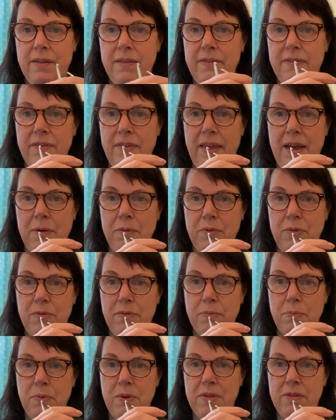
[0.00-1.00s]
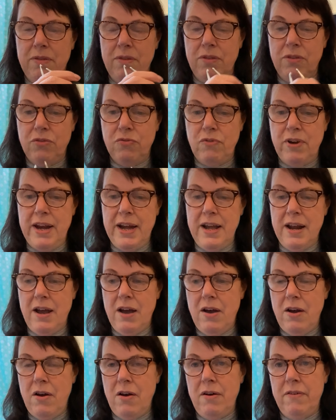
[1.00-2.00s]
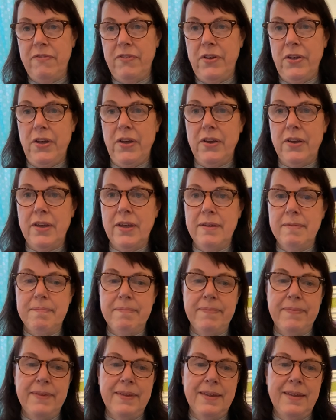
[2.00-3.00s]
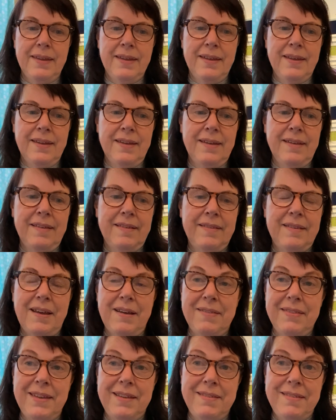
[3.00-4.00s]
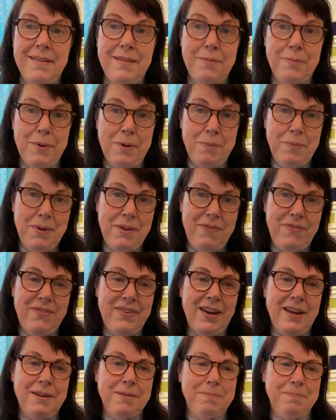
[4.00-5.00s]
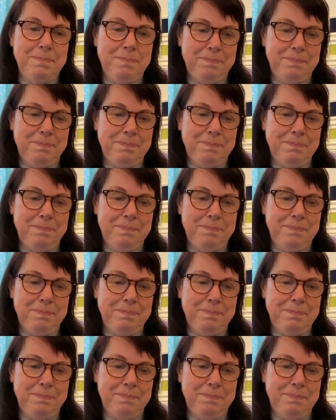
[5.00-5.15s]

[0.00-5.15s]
so that was with the 3.5 hook. So this is what we've done.